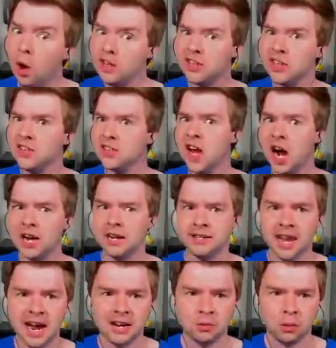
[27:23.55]
Poison's not
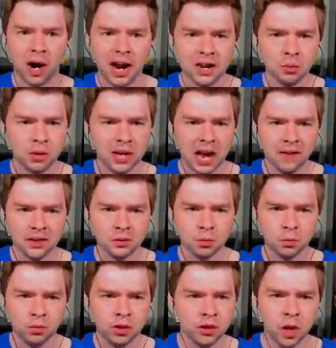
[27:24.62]
dead, right? We
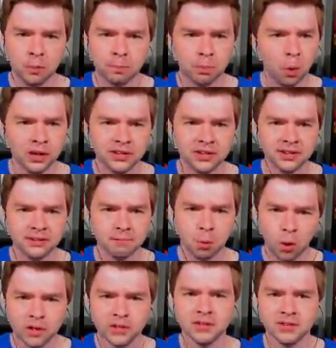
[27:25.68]
haven't, no poison,
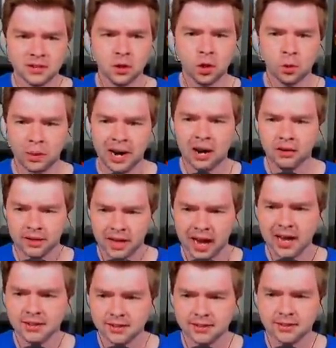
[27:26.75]
poison's still around,
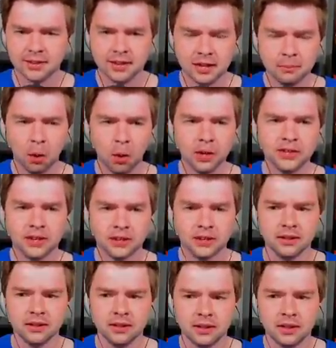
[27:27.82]
yes?
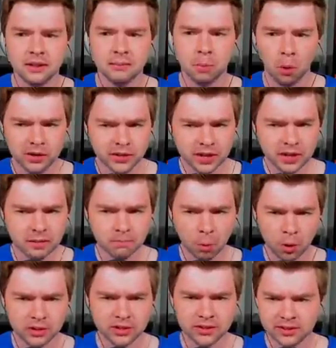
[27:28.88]
Poison. Poison?
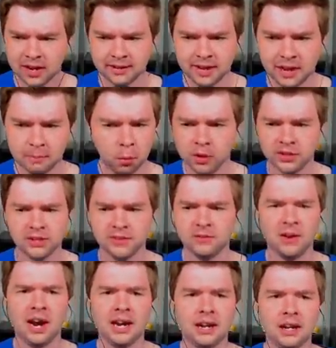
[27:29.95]
Poison's not dead, poison's
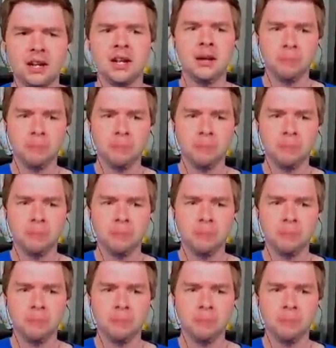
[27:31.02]
fine.